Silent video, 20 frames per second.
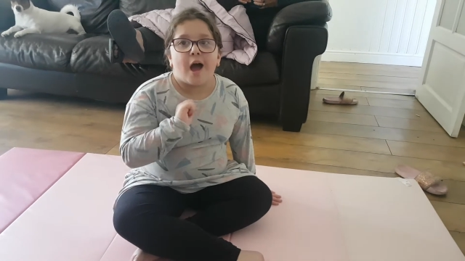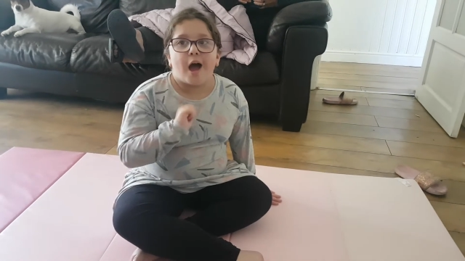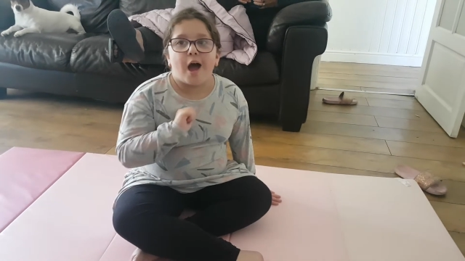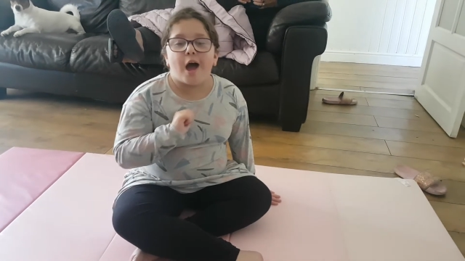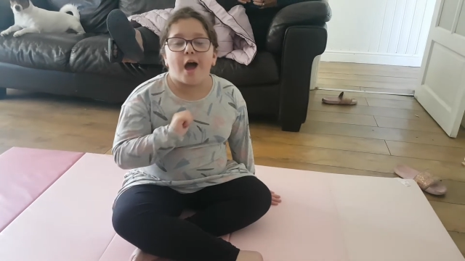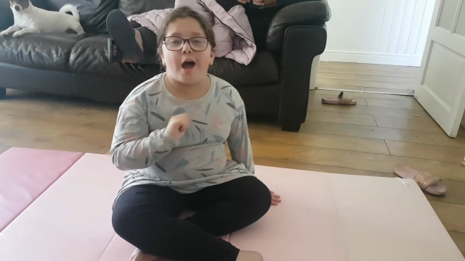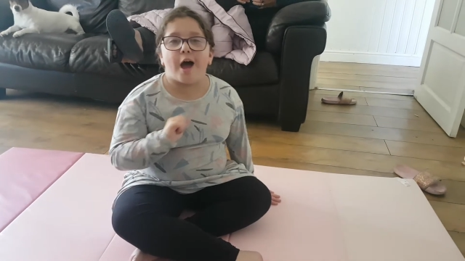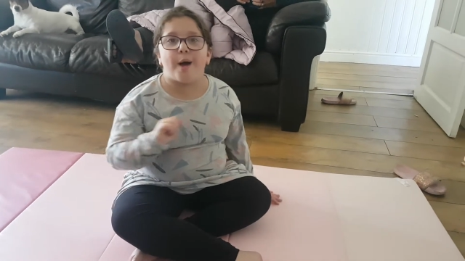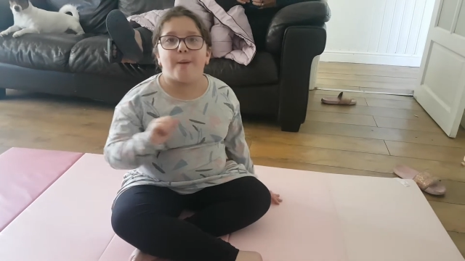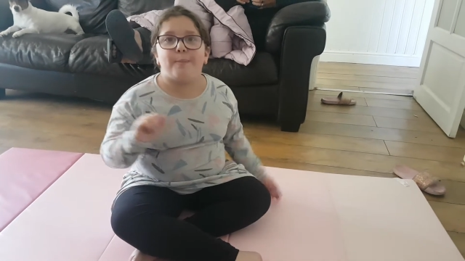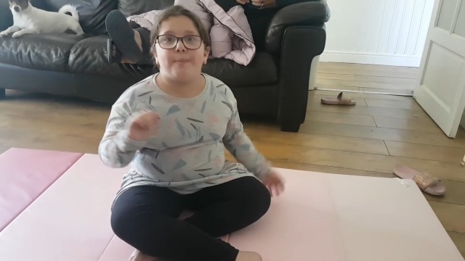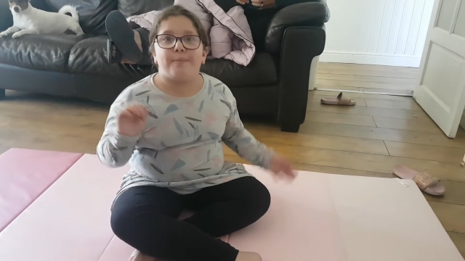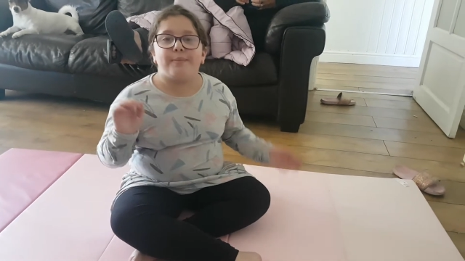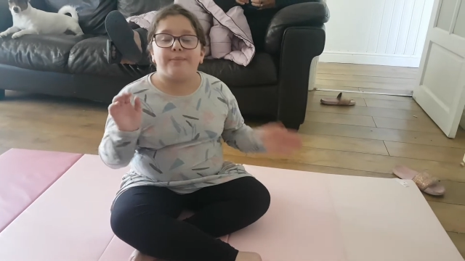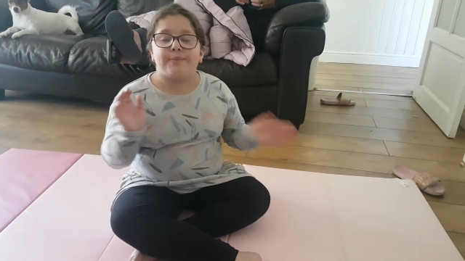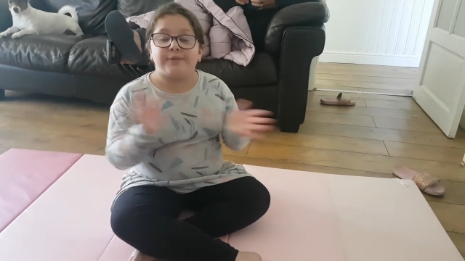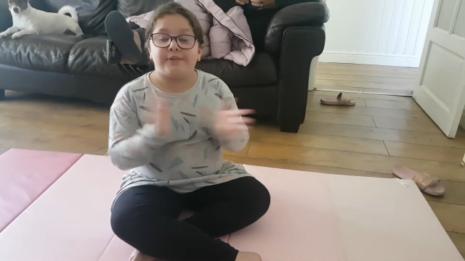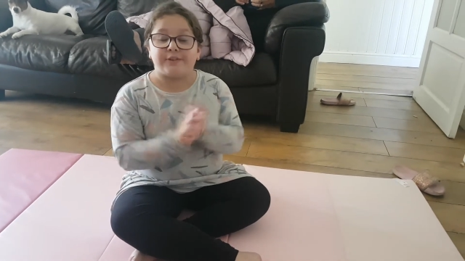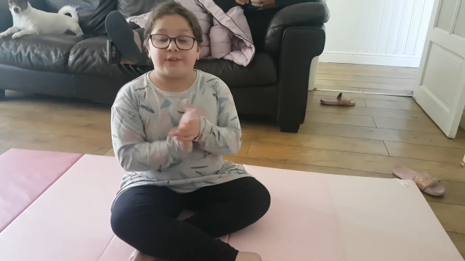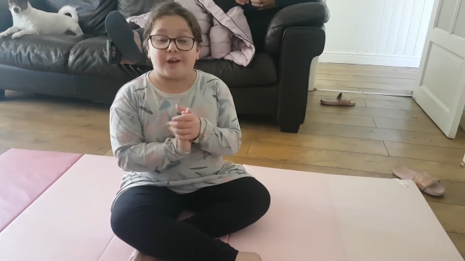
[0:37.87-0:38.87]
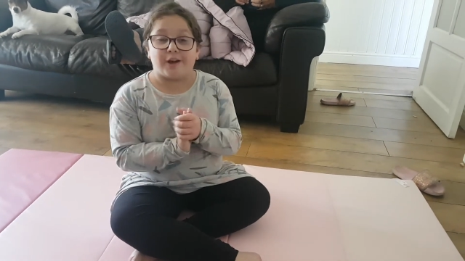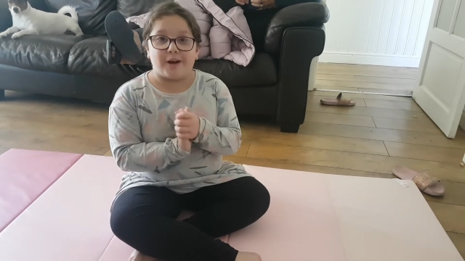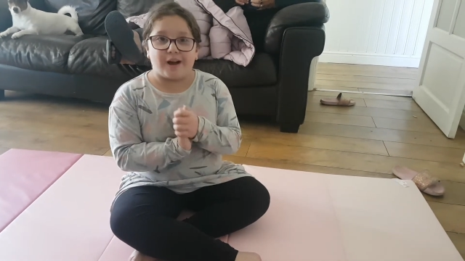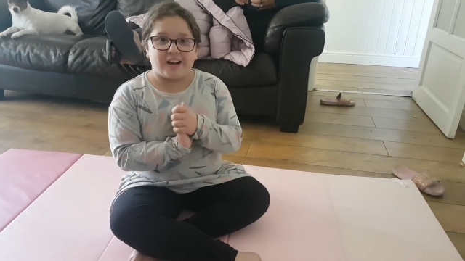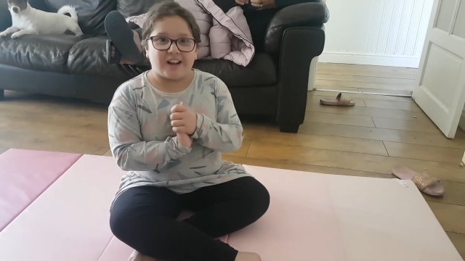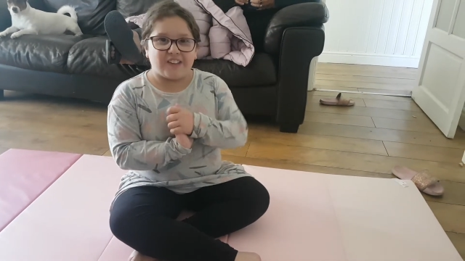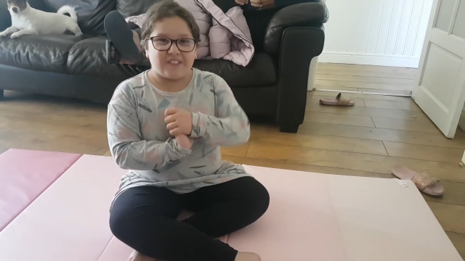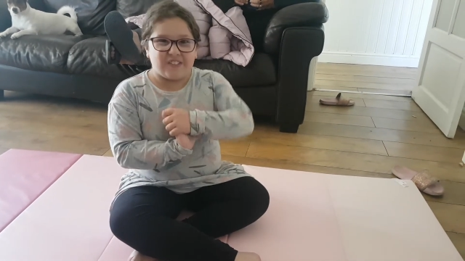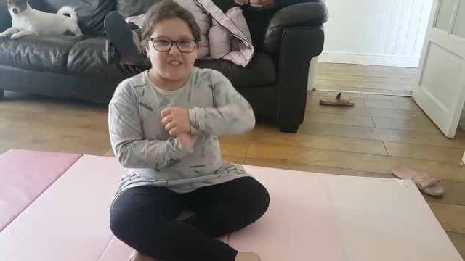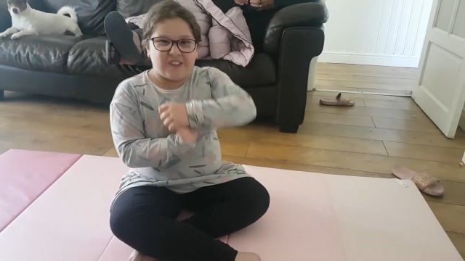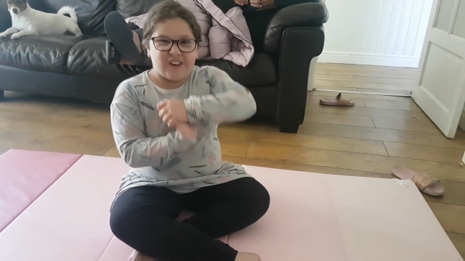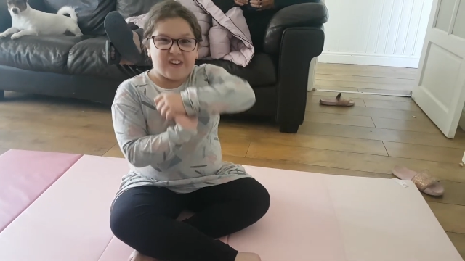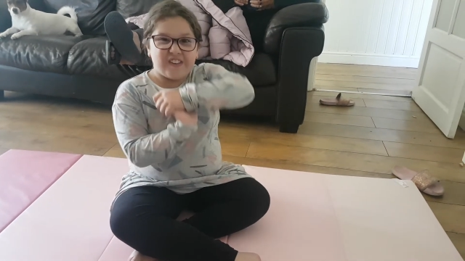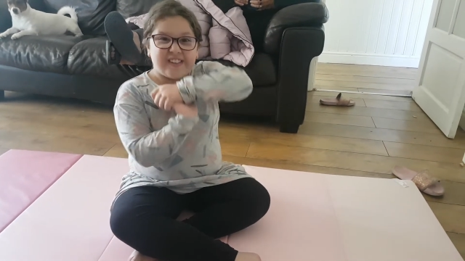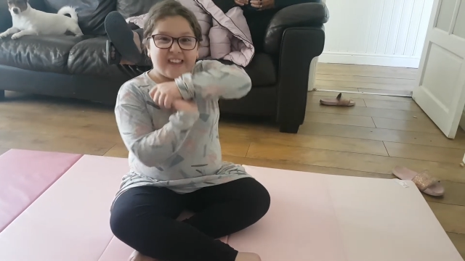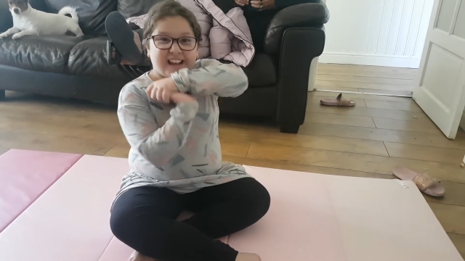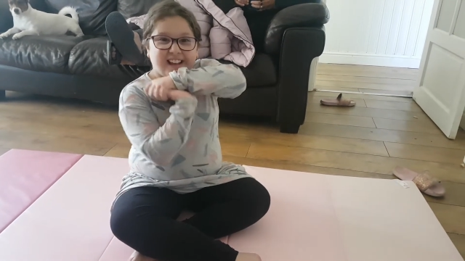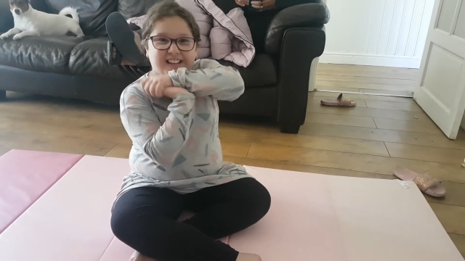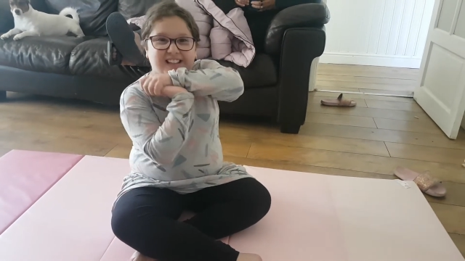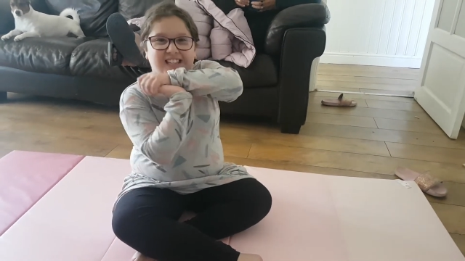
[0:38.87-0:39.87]
Um, so I'll give you five
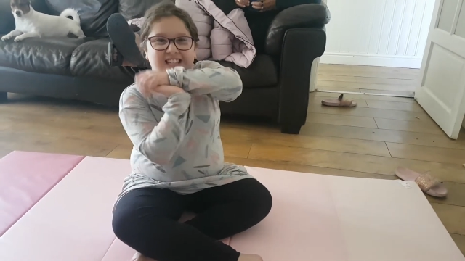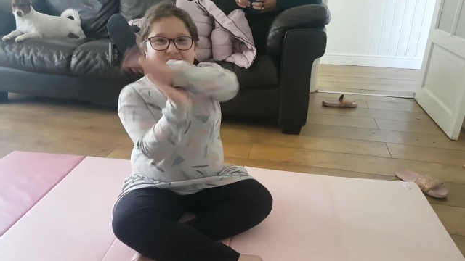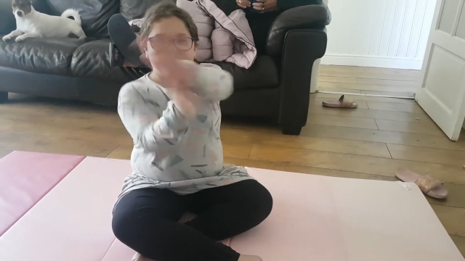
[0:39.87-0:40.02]
seconds.